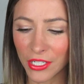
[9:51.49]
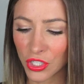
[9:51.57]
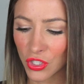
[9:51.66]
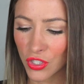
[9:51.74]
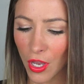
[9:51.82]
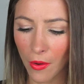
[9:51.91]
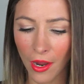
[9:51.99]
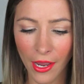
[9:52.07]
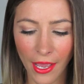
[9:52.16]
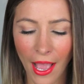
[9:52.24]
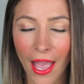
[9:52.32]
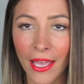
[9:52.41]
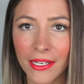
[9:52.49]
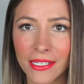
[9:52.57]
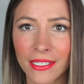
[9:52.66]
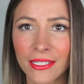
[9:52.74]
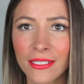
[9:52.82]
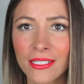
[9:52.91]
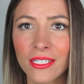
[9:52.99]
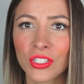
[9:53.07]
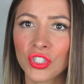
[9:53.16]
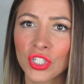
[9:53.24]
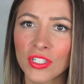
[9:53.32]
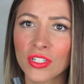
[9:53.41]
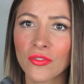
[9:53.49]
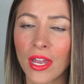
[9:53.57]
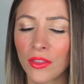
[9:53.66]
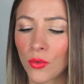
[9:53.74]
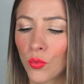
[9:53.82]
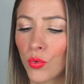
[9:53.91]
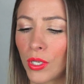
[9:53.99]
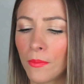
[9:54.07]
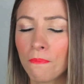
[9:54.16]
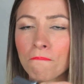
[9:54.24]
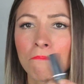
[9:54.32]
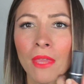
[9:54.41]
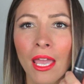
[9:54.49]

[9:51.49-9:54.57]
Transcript: So I added, just around the rim,